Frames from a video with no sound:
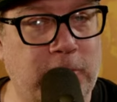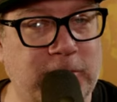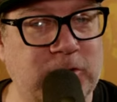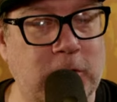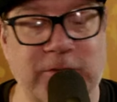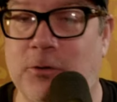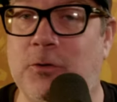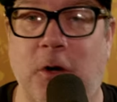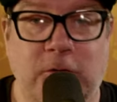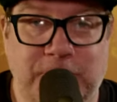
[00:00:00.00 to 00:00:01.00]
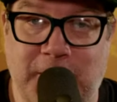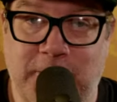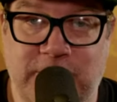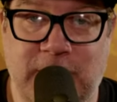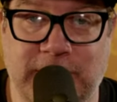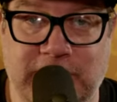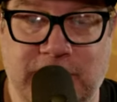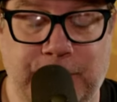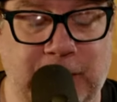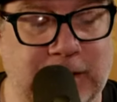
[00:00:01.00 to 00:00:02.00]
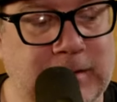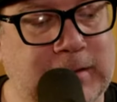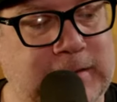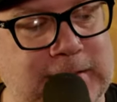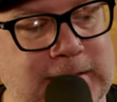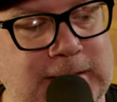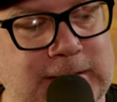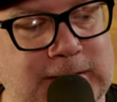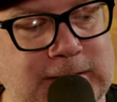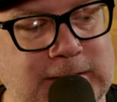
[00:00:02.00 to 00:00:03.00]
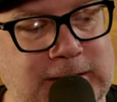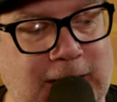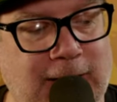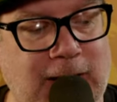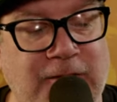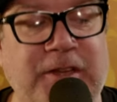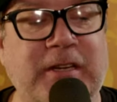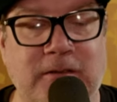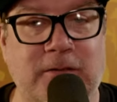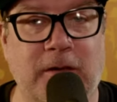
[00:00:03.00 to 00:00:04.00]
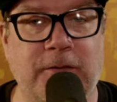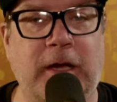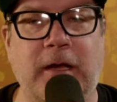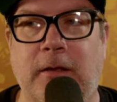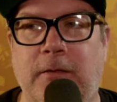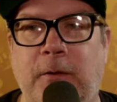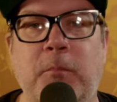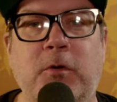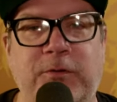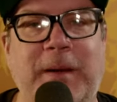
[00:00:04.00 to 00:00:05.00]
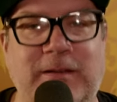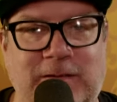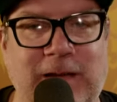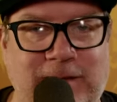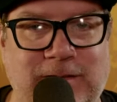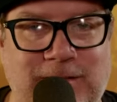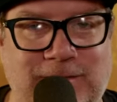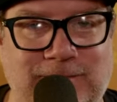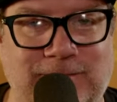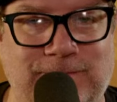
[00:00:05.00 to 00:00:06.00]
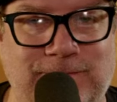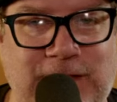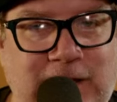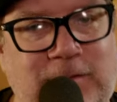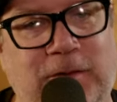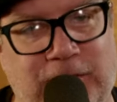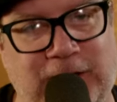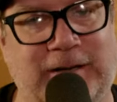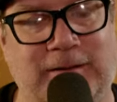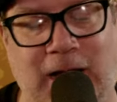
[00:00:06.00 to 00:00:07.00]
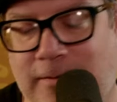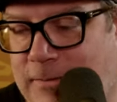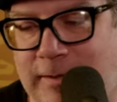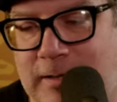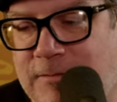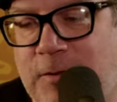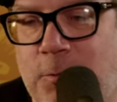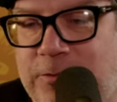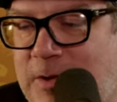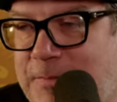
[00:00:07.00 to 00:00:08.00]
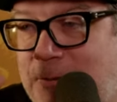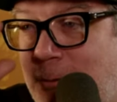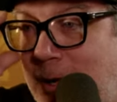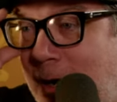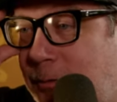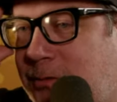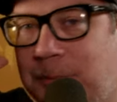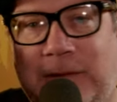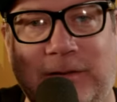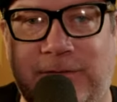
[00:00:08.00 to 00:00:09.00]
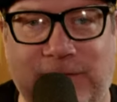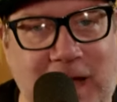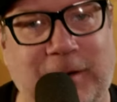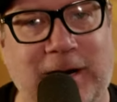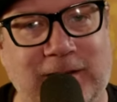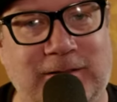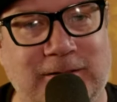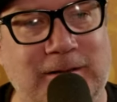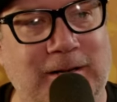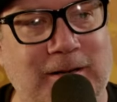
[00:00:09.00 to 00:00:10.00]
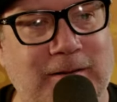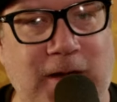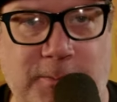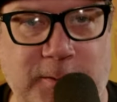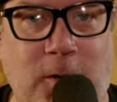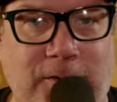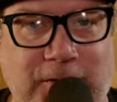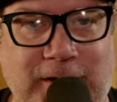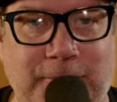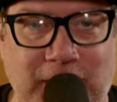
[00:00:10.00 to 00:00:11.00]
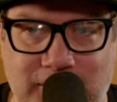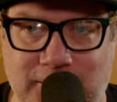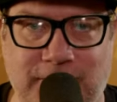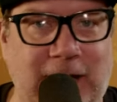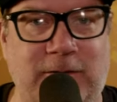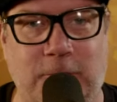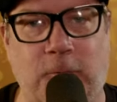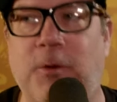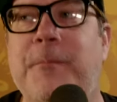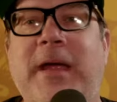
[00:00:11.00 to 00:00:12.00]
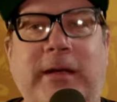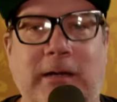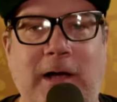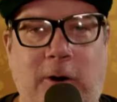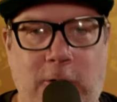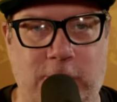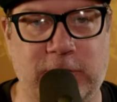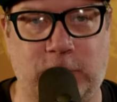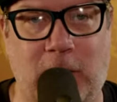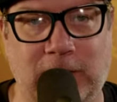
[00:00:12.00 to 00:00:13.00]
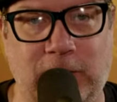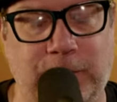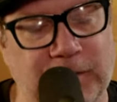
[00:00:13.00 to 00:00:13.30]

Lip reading: Jones, and who knows? Maybe there still is. But, yeah, I think it's the moves make sense. That's the thing. I like if it was something where I was completely flabbergasted, that would be one thing. But that's would make it a lot harder to swallow.